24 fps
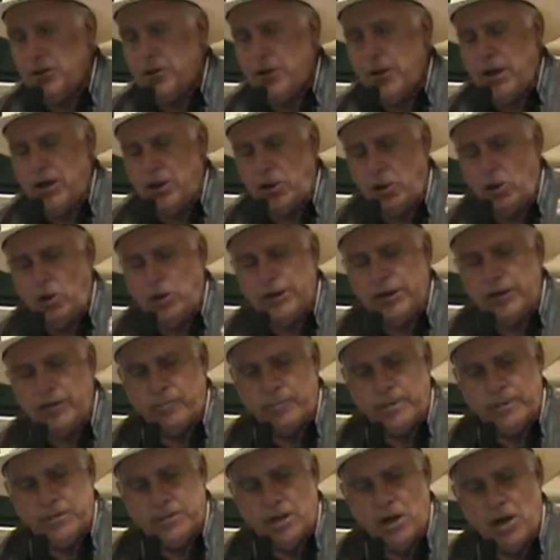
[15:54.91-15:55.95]
Not all
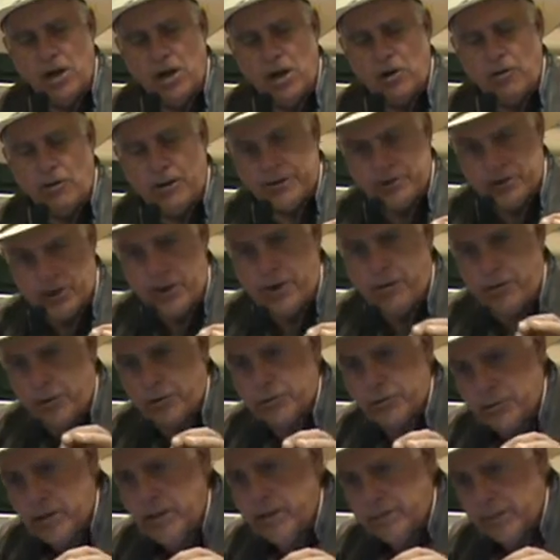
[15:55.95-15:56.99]
governments are a
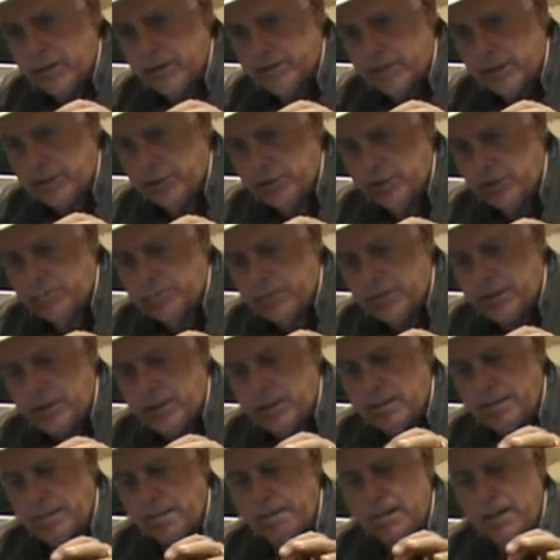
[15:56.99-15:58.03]
terror to evil, as they should
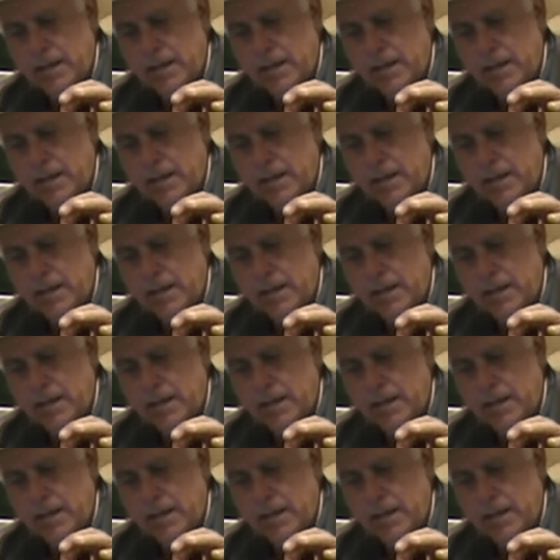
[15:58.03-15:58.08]
be.